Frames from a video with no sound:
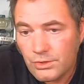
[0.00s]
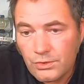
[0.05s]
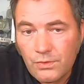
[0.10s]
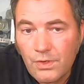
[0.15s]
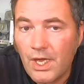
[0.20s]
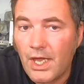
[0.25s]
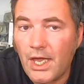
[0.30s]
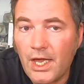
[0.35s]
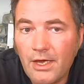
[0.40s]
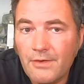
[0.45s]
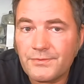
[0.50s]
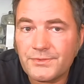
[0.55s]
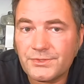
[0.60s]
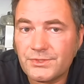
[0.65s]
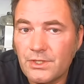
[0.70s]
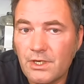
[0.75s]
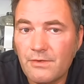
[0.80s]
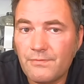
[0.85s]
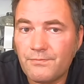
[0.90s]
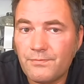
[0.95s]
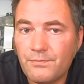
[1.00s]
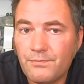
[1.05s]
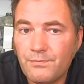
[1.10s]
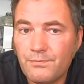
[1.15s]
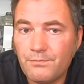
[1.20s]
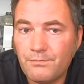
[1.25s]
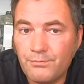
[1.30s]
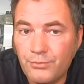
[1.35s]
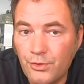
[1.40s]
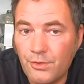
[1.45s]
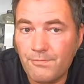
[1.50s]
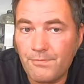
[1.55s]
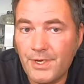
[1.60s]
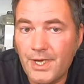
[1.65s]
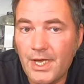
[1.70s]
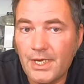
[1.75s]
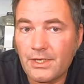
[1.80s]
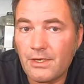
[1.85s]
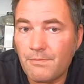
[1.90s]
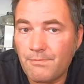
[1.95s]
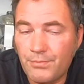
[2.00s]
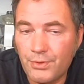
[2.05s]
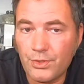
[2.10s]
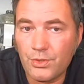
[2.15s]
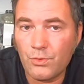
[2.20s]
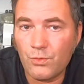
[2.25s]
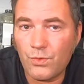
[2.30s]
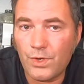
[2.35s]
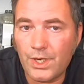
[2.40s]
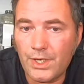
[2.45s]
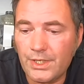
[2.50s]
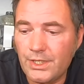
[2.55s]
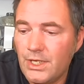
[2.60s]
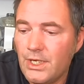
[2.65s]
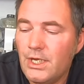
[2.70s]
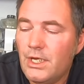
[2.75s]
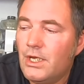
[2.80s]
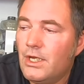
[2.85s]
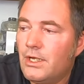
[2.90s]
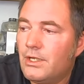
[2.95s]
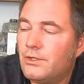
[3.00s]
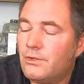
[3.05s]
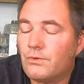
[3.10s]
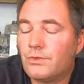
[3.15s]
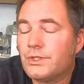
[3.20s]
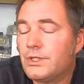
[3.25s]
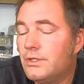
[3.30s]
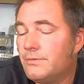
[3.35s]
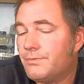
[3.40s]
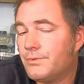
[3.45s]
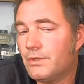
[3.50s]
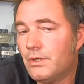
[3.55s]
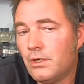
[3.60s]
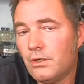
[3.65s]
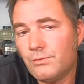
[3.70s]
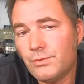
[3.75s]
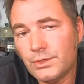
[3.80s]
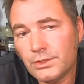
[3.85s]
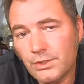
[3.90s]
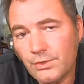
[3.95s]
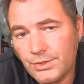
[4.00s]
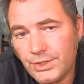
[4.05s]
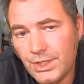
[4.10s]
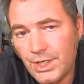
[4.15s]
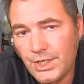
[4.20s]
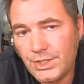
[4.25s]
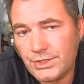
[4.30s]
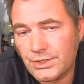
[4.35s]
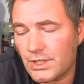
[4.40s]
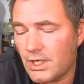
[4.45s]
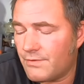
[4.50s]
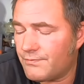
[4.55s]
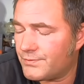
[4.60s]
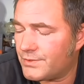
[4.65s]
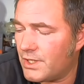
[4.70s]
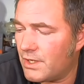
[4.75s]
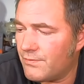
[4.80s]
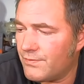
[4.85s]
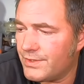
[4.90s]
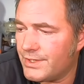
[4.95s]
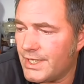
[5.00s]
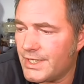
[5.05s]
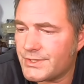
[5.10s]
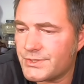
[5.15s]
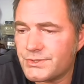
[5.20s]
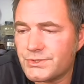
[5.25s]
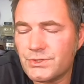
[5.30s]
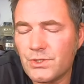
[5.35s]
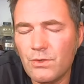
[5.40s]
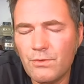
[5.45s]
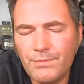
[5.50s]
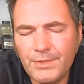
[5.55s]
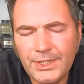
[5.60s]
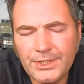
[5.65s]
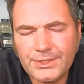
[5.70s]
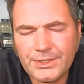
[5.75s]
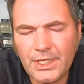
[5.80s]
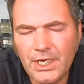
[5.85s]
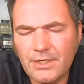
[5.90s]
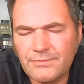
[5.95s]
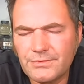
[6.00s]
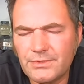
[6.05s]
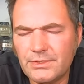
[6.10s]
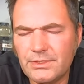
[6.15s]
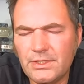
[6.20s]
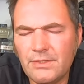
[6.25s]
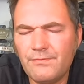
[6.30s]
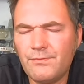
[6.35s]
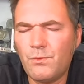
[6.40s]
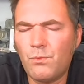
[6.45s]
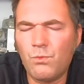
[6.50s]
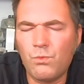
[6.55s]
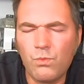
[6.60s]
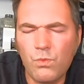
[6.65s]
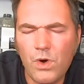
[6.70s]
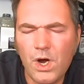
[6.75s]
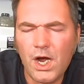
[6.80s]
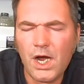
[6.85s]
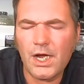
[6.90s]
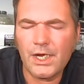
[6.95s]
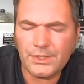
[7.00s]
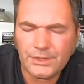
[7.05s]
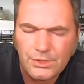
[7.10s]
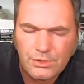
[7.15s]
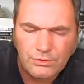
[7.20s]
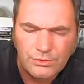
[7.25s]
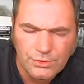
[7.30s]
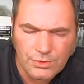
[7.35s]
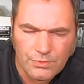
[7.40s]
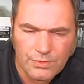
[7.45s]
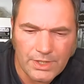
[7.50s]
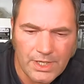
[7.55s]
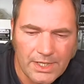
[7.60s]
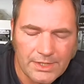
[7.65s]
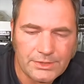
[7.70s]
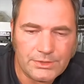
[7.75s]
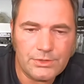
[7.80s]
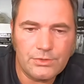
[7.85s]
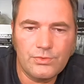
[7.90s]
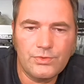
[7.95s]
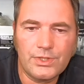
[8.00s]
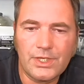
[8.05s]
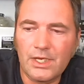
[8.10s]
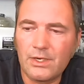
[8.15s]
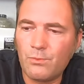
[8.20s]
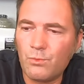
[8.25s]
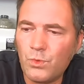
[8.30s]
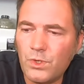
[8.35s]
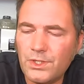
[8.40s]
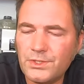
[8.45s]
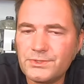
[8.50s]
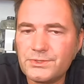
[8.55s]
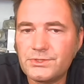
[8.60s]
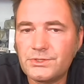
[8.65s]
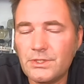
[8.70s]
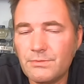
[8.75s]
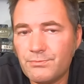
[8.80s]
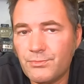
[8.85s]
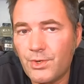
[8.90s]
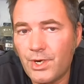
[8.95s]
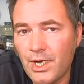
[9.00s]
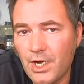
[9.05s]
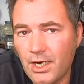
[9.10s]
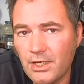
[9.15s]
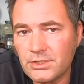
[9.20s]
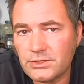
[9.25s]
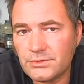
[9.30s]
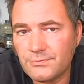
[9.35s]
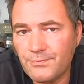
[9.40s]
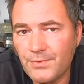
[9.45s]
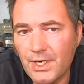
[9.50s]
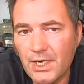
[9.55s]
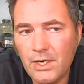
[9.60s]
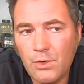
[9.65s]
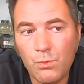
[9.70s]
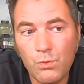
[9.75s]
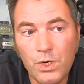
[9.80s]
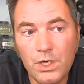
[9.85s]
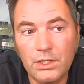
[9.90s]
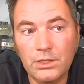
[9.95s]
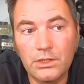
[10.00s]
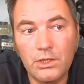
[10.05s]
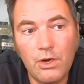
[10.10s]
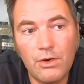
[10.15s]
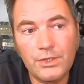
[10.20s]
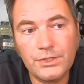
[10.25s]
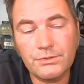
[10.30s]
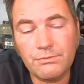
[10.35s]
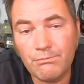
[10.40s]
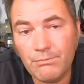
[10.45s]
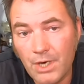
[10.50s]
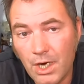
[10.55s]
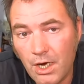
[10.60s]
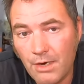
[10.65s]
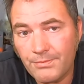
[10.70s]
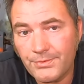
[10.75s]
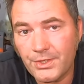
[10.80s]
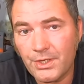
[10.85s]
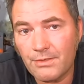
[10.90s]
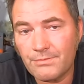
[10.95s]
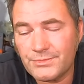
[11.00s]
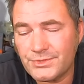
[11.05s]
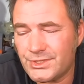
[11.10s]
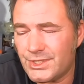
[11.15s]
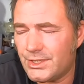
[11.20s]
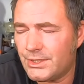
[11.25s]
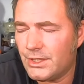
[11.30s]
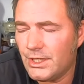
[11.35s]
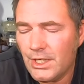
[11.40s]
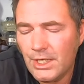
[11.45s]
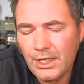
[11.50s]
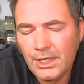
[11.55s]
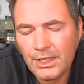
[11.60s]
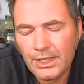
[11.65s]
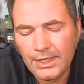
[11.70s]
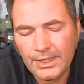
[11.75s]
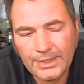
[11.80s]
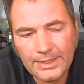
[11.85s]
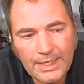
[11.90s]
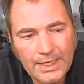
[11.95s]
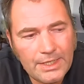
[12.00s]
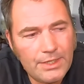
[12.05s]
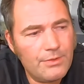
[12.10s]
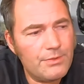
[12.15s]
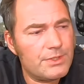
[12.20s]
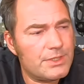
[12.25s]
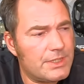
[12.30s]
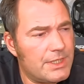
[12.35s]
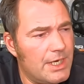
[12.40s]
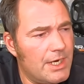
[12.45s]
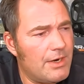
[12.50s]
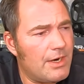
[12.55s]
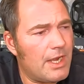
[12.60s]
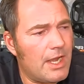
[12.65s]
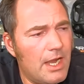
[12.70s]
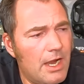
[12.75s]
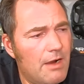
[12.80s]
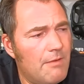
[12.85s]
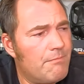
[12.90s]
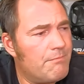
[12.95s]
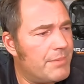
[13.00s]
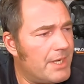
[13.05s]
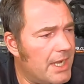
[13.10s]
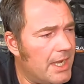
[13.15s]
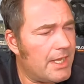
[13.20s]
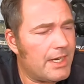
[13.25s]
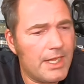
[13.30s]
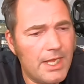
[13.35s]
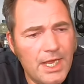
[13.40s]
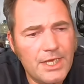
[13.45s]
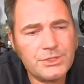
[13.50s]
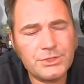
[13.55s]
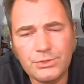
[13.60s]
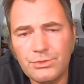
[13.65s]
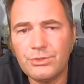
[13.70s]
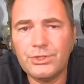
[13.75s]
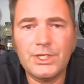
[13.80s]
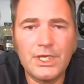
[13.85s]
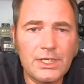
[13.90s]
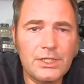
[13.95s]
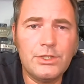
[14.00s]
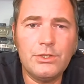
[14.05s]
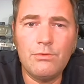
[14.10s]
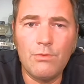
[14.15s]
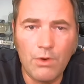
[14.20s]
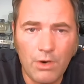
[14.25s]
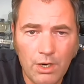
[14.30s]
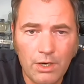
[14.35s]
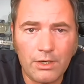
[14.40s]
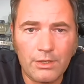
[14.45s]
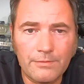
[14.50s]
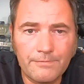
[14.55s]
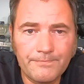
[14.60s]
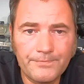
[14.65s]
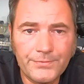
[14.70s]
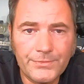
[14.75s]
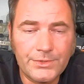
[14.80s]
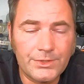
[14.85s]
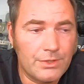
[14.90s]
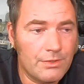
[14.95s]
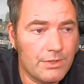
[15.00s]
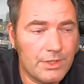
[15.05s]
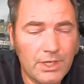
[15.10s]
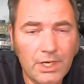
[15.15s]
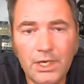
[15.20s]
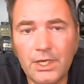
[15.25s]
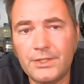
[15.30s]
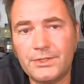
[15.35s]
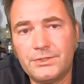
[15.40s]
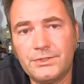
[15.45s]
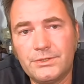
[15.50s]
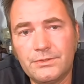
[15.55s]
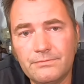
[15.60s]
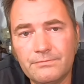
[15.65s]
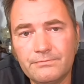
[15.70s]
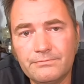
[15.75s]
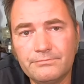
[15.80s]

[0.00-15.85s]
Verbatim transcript: You have stuff put back, put away. Don't keep it all in one location. I've covered that so many times and given why you do not do that. One simple house fire, one large mob comes in, and I don't care how badass you think you are. You're not.